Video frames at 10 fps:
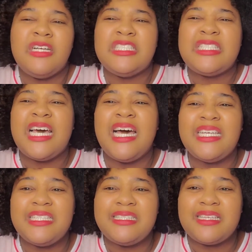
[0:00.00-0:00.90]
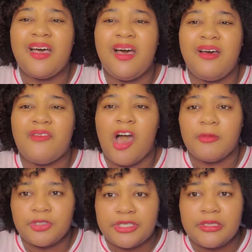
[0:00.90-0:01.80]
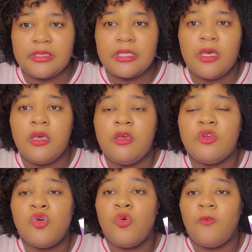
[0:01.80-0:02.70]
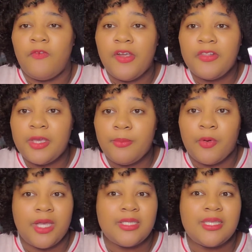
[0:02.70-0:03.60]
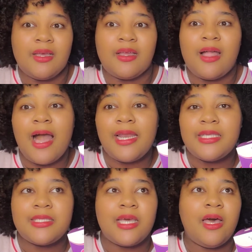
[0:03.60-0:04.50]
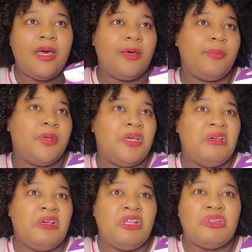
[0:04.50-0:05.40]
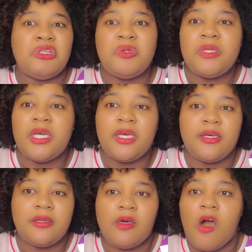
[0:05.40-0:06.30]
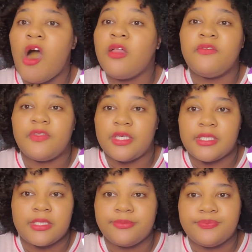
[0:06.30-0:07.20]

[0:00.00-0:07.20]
Tons of options. Fairly impressed. Goddess cup, Luna, all of this.